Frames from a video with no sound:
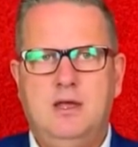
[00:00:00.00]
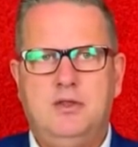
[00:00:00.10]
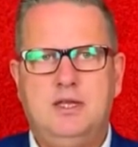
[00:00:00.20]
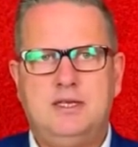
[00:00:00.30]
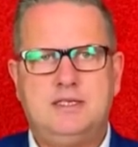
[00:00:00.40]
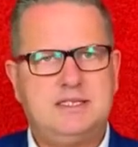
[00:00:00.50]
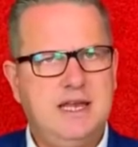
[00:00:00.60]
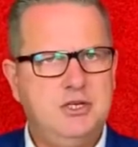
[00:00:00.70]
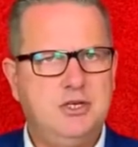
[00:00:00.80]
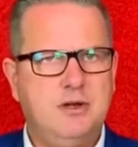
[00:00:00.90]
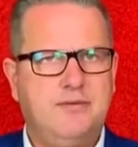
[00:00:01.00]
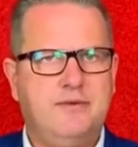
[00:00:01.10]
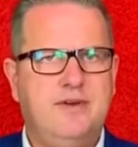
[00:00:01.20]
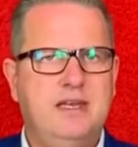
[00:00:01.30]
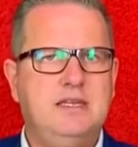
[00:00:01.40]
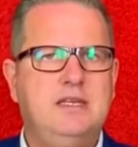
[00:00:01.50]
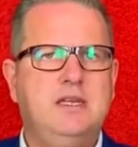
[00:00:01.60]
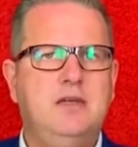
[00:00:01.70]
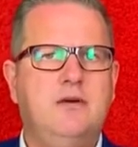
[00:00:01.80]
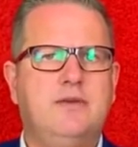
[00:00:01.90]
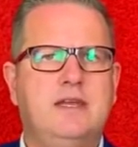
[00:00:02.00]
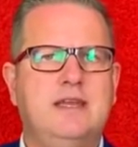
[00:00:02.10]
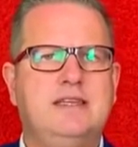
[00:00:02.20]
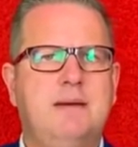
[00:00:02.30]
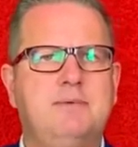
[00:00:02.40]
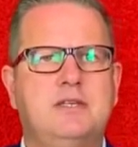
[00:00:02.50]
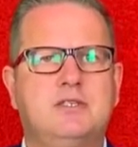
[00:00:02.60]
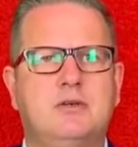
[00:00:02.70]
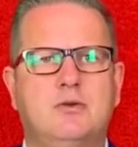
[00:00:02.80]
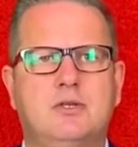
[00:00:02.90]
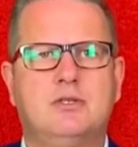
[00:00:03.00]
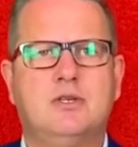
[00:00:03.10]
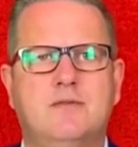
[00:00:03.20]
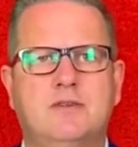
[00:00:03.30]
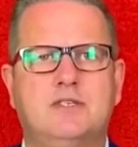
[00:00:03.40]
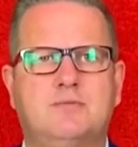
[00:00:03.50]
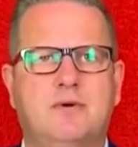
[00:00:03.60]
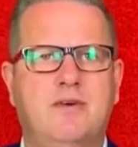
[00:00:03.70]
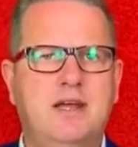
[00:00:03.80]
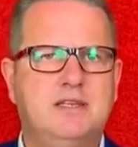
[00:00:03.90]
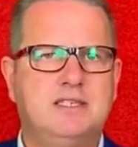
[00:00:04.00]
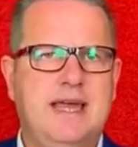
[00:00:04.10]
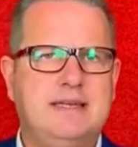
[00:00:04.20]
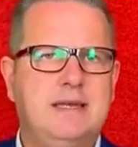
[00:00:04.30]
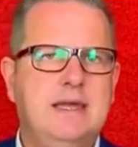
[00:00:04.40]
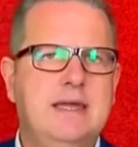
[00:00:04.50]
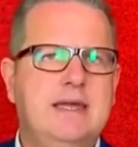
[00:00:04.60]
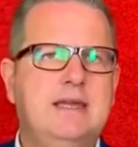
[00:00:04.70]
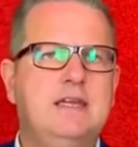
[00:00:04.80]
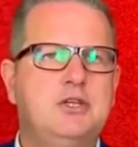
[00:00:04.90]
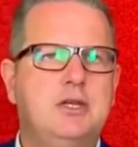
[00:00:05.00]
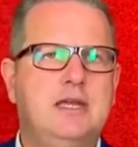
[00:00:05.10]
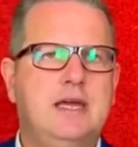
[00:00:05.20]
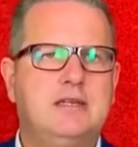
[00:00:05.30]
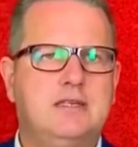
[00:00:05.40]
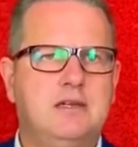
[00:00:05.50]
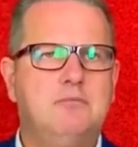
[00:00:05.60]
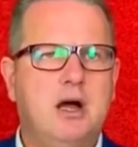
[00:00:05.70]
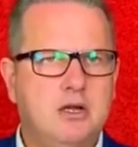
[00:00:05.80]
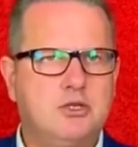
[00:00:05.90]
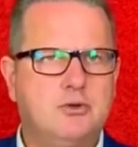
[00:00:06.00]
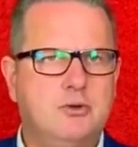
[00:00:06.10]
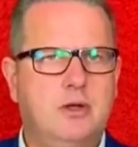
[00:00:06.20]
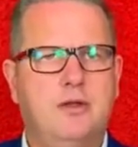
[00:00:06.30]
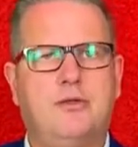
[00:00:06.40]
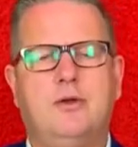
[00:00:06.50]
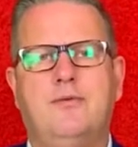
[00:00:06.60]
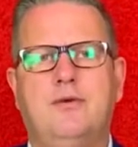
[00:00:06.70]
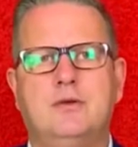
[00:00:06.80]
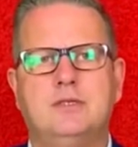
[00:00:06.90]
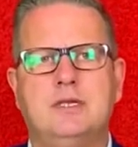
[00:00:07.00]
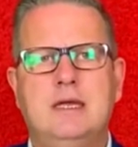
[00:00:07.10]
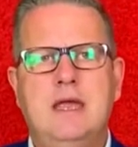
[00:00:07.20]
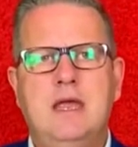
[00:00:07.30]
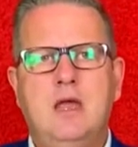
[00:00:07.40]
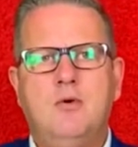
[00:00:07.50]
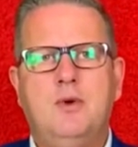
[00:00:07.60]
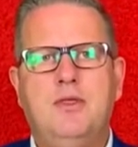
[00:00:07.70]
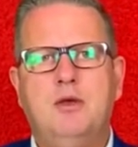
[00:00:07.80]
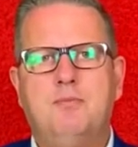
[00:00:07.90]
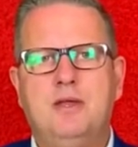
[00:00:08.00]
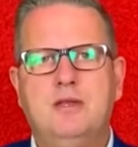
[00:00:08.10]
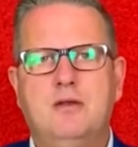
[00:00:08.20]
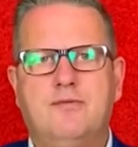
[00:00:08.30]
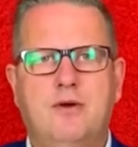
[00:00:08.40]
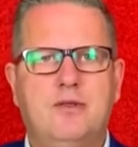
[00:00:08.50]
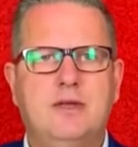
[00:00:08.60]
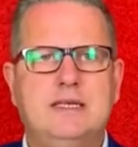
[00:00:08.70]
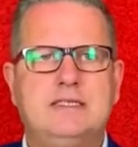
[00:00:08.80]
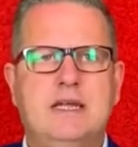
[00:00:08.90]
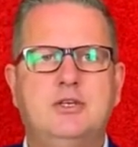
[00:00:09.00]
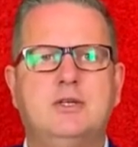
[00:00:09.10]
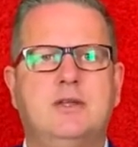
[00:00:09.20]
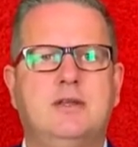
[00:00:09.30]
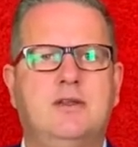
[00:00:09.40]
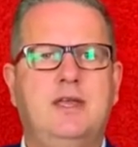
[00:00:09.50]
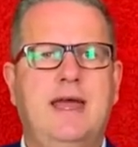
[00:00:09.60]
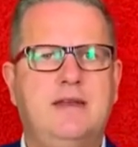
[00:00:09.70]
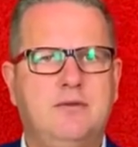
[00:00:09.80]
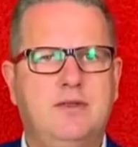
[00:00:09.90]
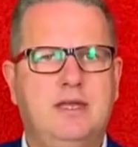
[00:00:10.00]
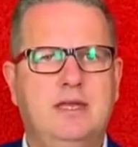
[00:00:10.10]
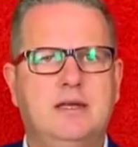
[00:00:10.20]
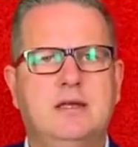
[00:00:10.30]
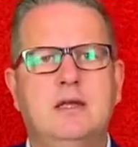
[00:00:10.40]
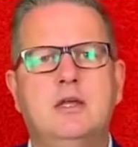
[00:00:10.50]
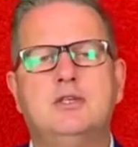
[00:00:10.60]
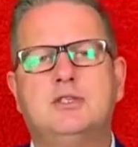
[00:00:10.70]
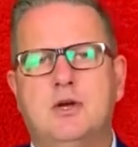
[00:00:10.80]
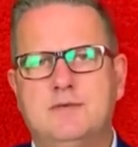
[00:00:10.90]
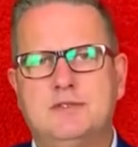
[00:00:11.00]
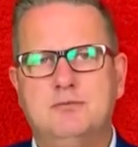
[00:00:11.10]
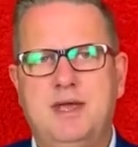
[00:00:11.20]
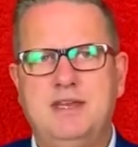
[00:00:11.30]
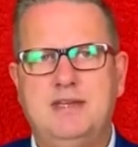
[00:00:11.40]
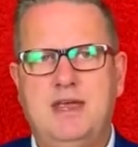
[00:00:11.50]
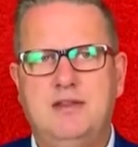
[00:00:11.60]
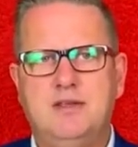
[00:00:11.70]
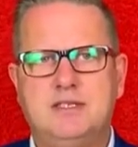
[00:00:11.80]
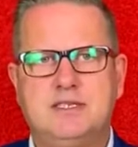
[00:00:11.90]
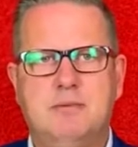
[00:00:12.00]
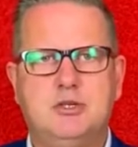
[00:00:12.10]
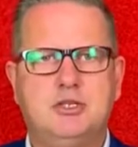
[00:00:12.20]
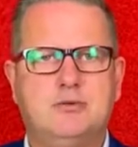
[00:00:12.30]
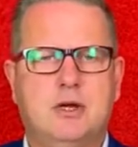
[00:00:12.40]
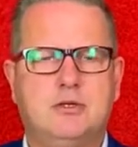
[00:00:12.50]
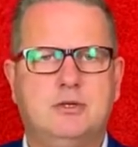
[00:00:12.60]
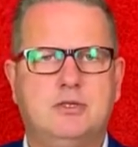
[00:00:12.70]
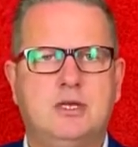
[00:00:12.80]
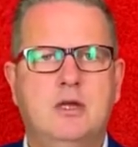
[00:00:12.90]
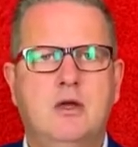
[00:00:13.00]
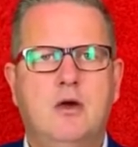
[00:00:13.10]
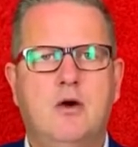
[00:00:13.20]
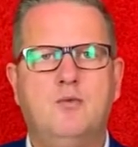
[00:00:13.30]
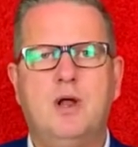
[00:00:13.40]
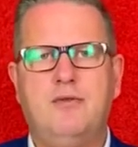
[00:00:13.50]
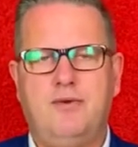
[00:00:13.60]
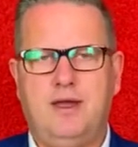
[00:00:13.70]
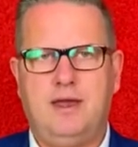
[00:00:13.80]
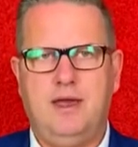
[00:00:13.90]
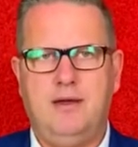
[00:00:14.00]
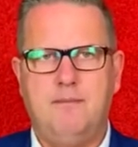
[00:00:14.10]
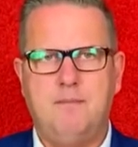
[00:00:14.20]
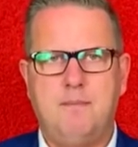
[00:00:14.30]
The extension of the validity of an Adapted Social Services Providers Act initially until March 31st, with the opinion of further extension until the end of the year, serves to maintain the established structures of welfare care.